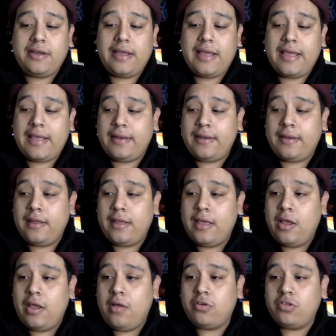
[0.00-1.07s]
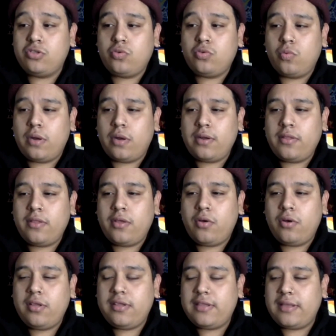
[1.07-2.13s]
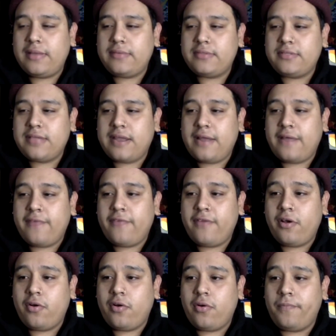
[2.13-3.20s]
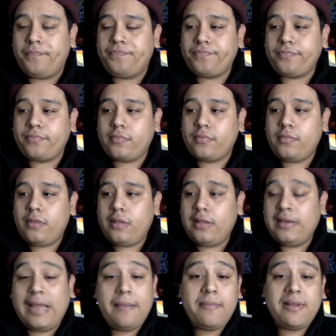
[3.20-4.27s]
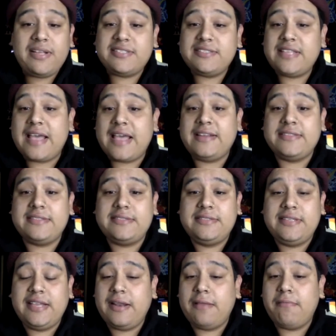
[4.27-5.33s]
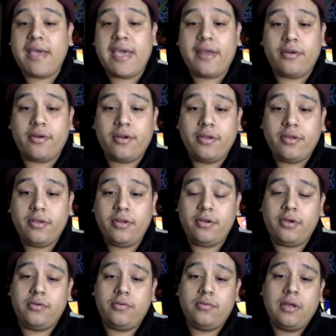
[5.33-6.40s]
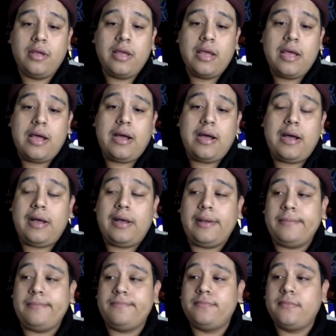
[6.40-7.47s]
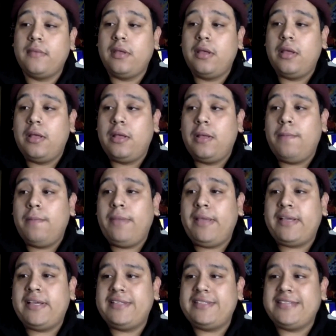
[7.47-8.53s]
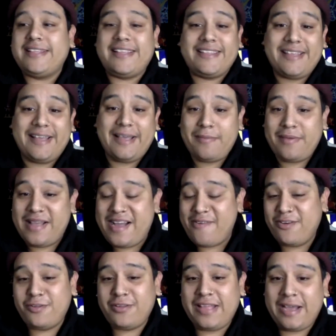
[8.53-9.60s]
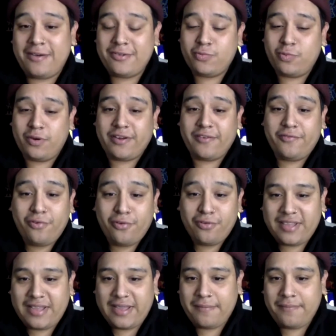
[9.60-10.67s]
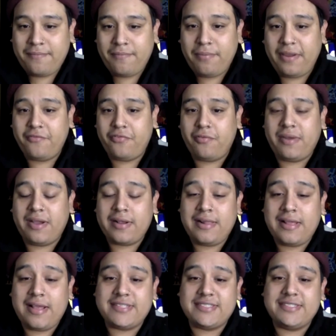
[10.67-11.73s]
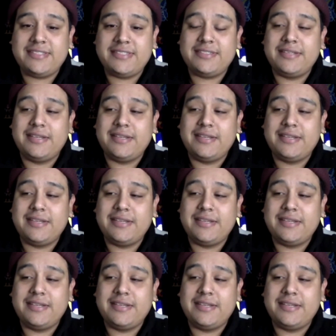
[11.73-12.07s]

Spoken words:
and it was one of the only times that I felt like my status didn't matter, um, because at the time I was working full time, paying for my classes,